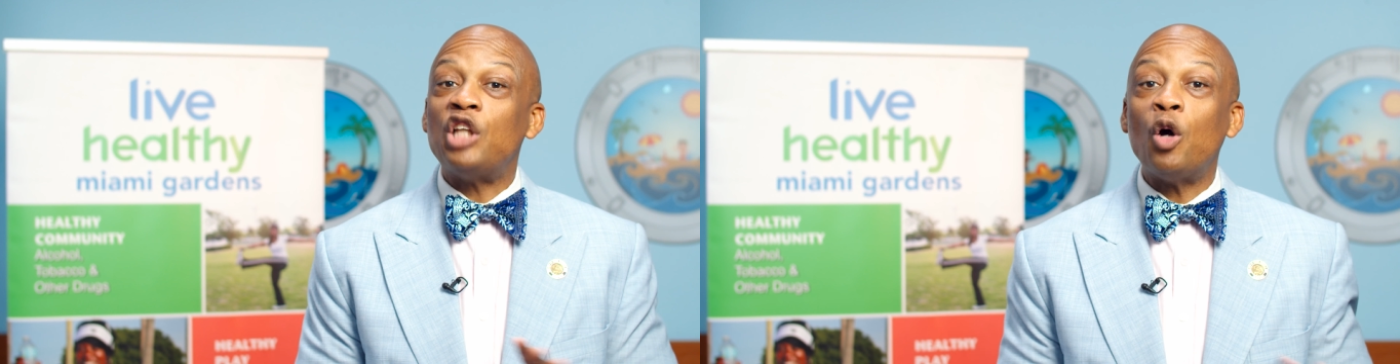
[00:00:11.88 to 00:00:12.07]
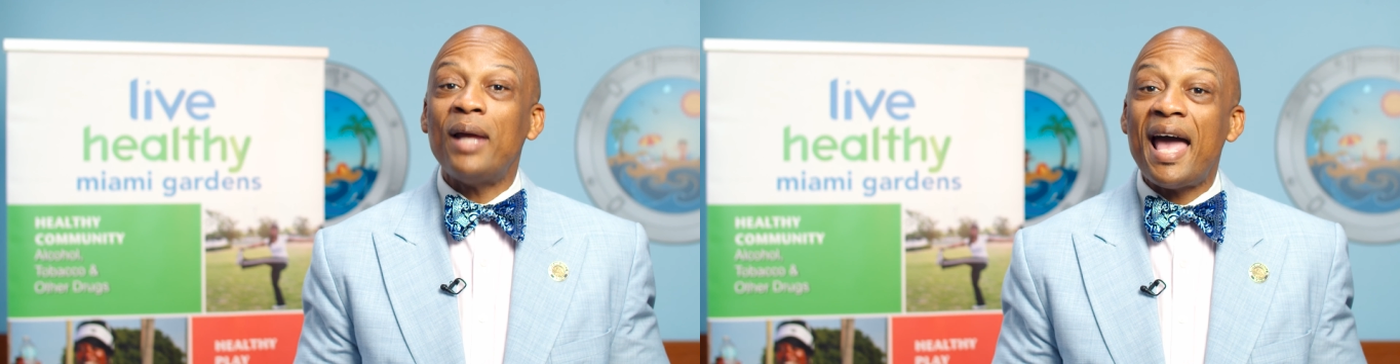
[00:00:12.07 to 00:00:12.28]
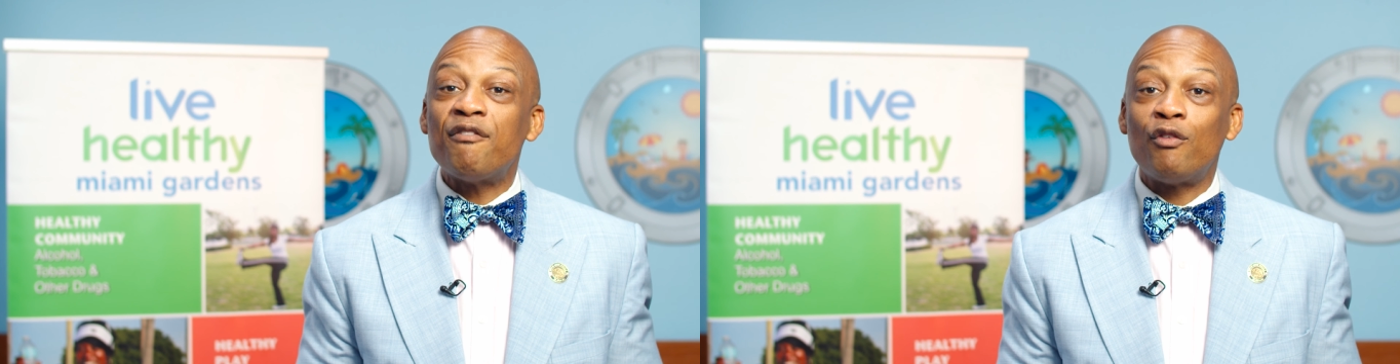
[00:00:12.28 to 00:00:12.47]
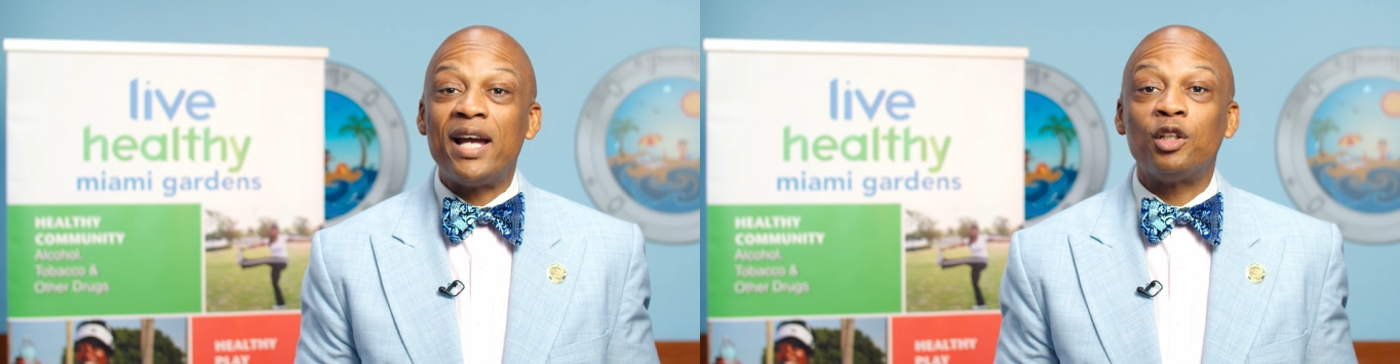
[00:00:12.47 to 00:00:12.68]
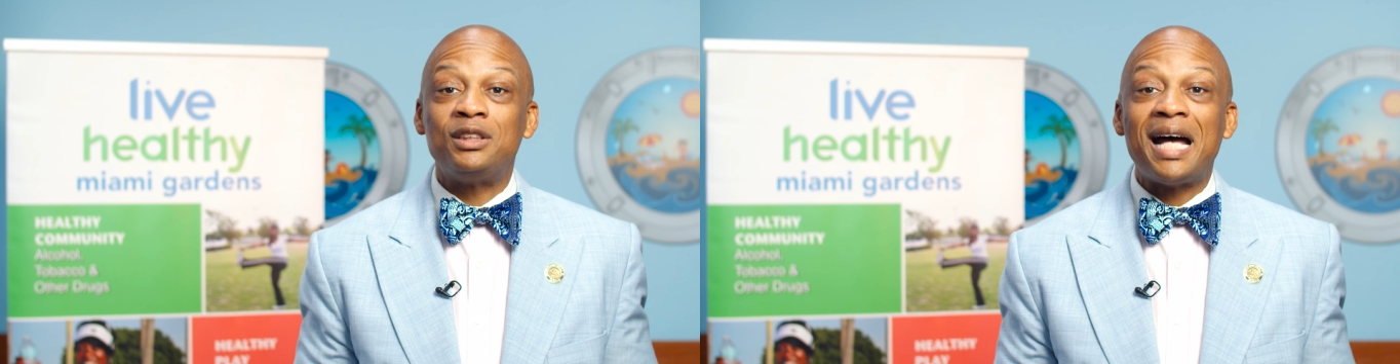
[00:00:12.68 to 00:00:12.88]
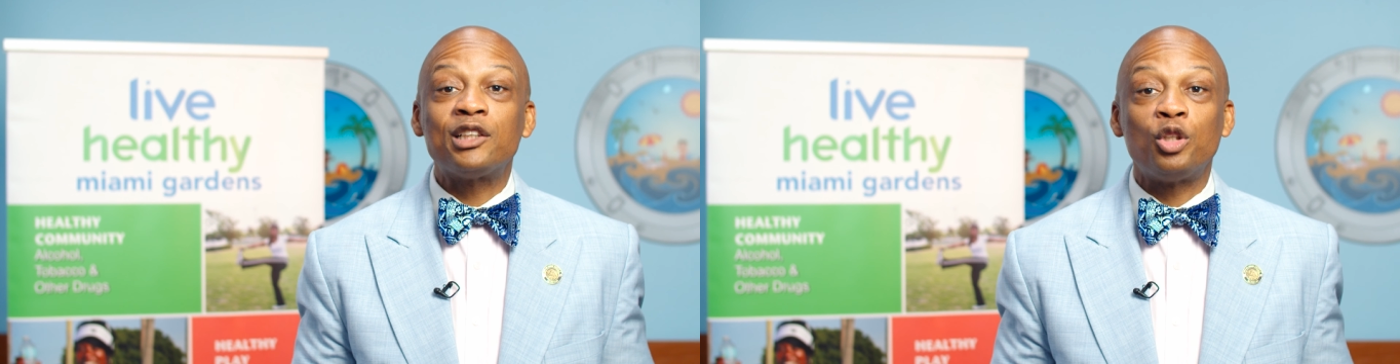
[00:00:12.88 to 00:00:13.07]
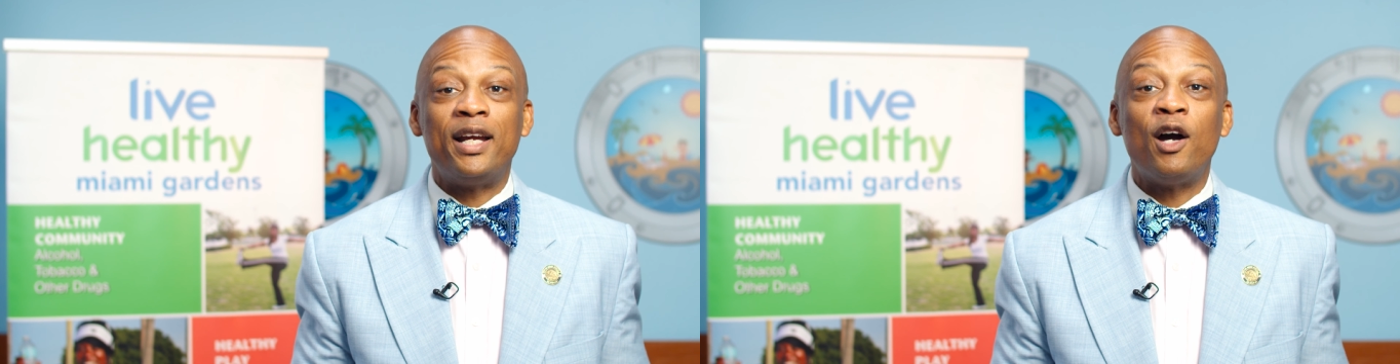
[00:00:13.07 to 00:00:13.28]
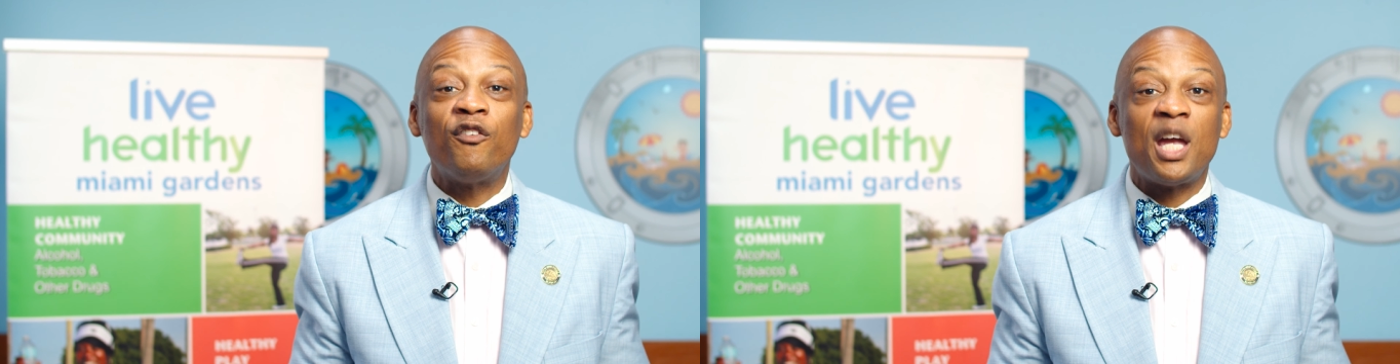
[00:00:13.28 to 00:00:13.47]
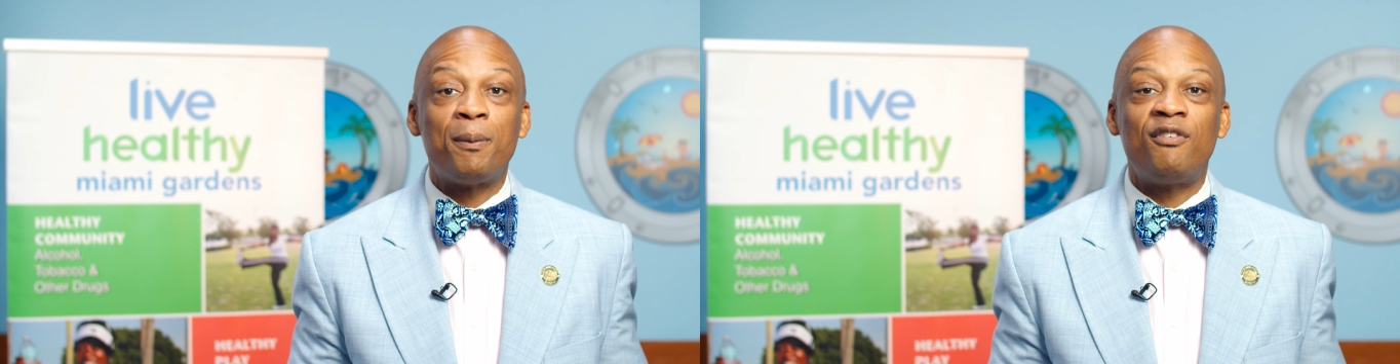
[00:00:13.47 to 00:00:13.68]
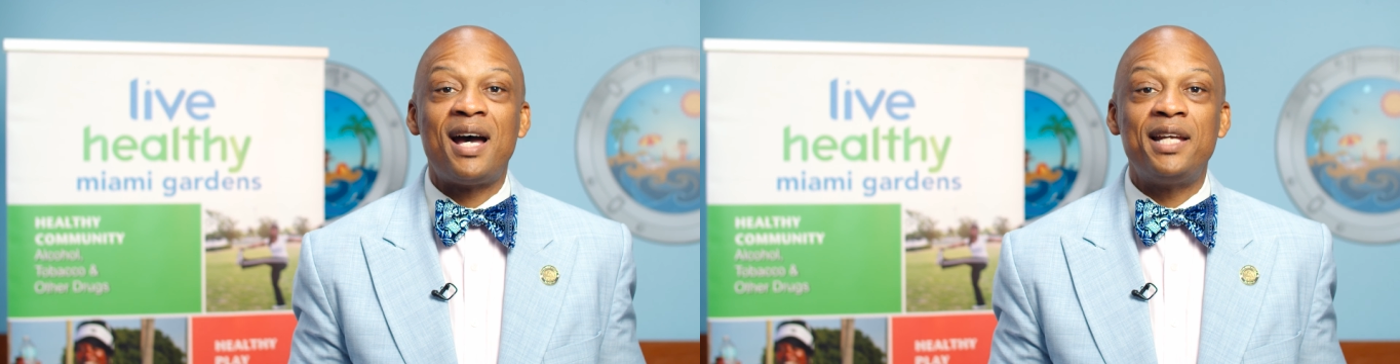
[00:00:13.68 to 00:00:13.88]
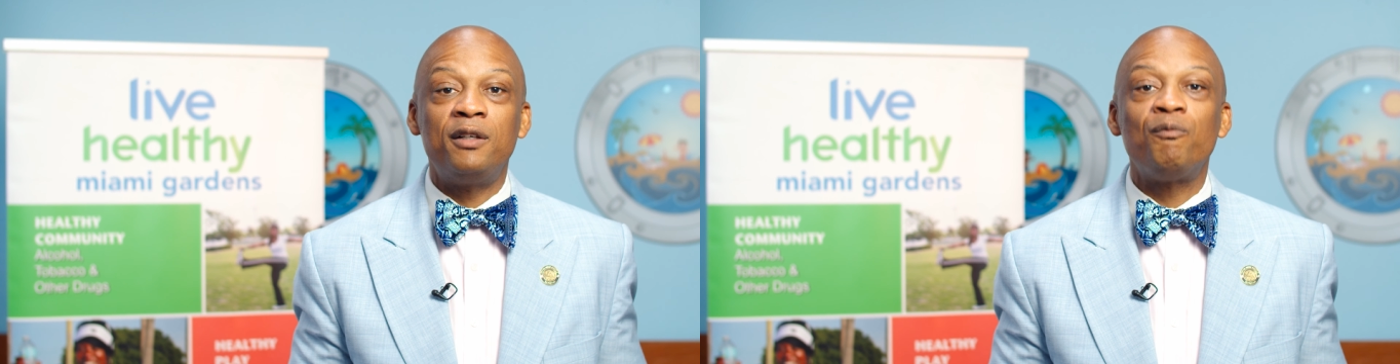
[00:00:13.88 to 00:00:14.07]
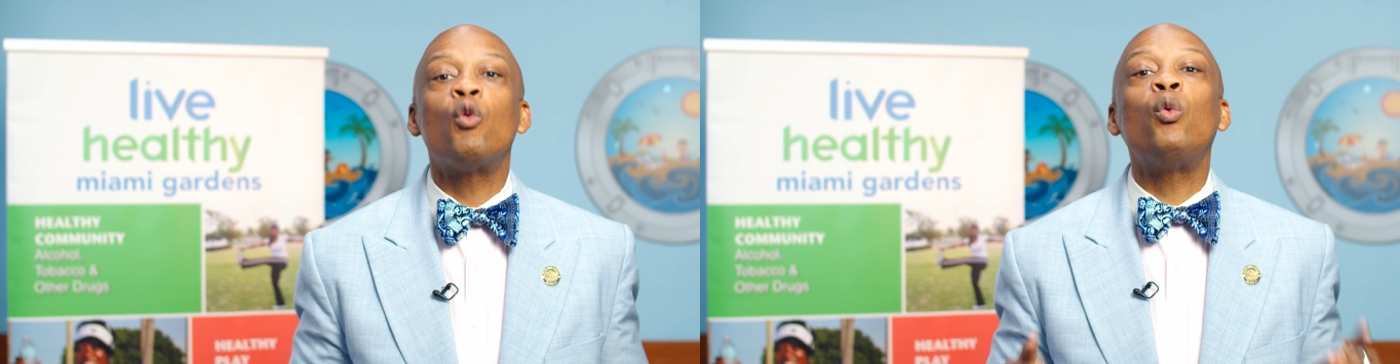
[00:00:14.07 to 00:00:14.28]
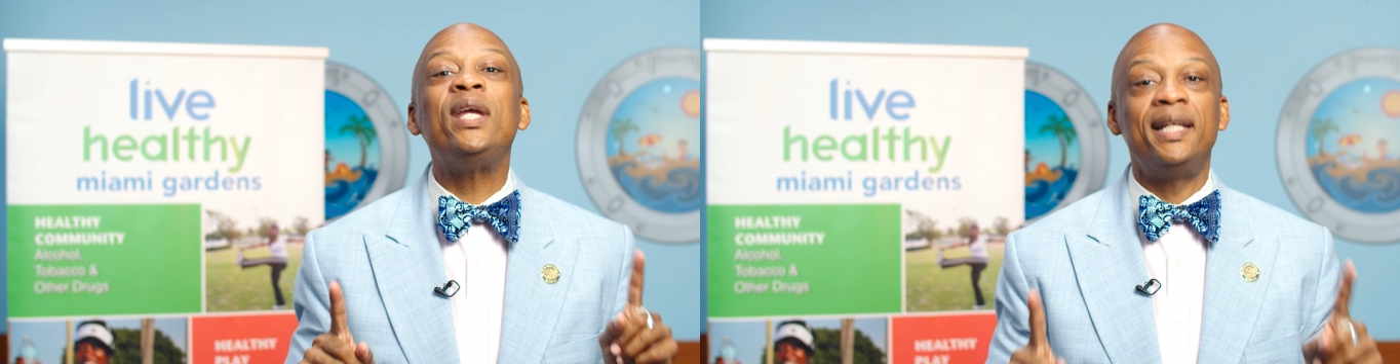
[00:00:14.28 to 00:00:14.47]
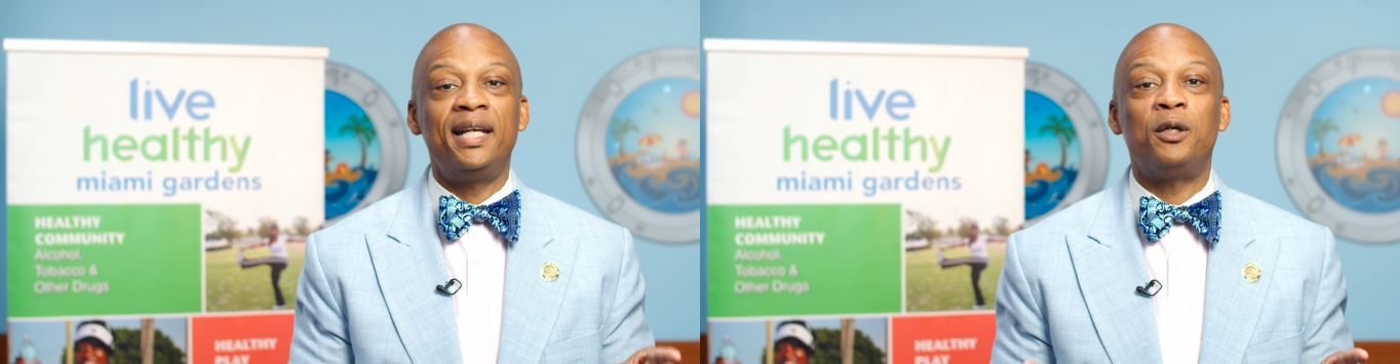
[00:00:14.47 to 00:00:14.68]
Don't have a regular doctor or healthcare provider? We can